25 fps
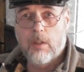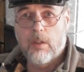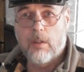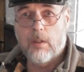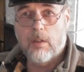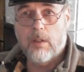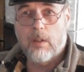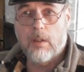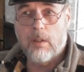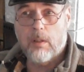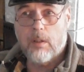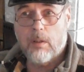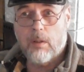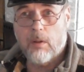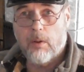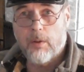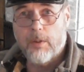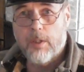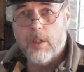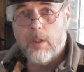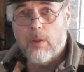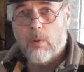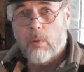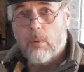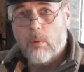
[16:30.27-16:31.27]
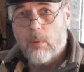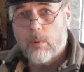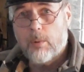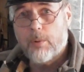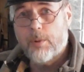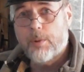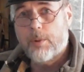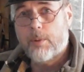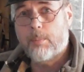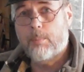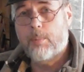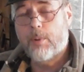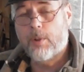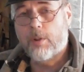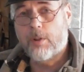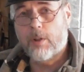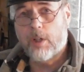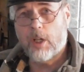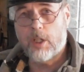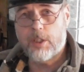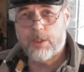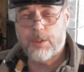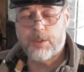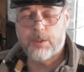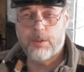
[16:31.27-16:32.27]
the older
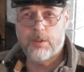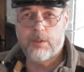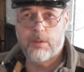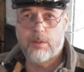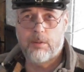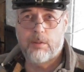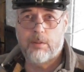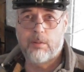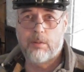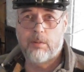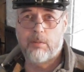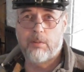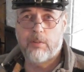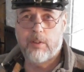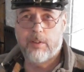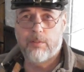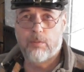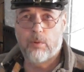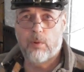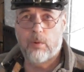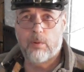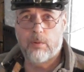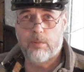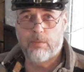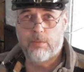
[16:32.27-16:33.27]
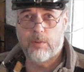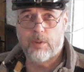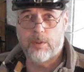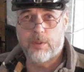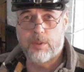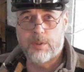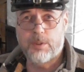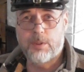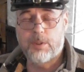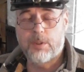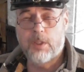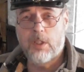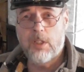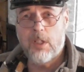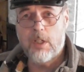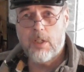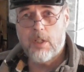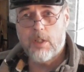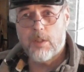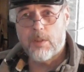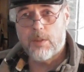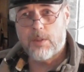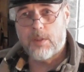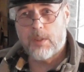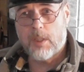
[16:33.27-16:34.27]
percussion revolvers.
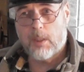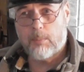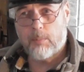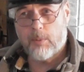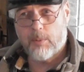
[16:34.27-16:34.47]
Some